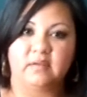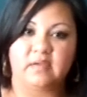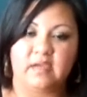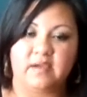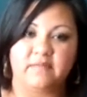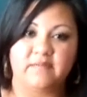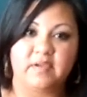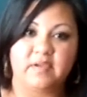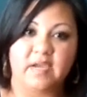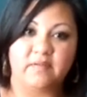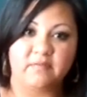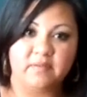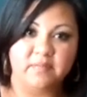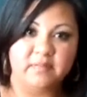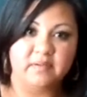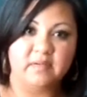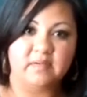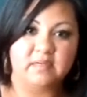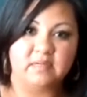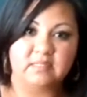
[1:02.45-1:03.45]
Have you ever
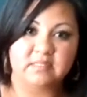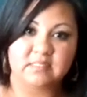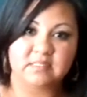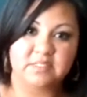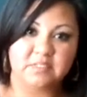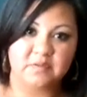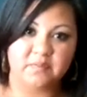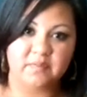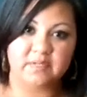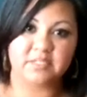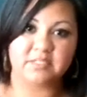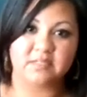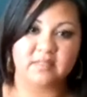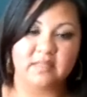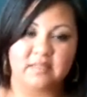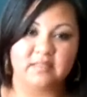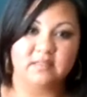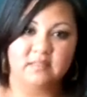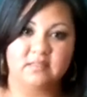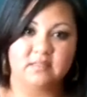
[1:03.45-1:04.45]
been in a situation
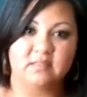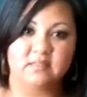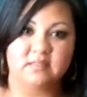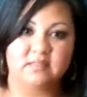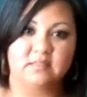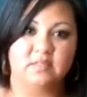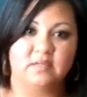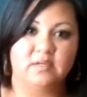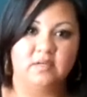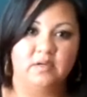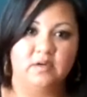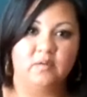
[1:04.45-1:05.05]
like this,